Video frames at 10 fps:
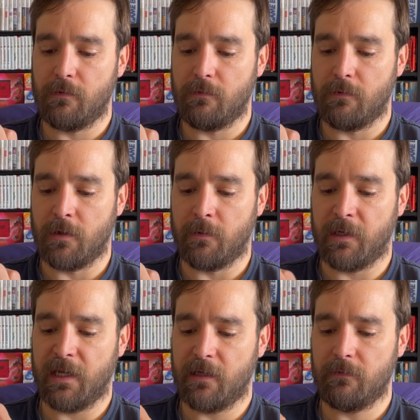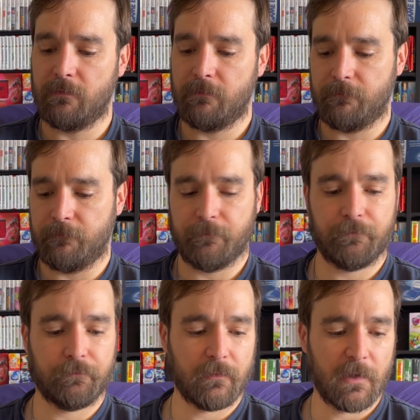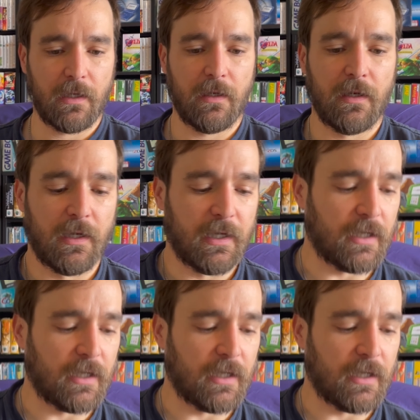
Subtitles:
where we can. And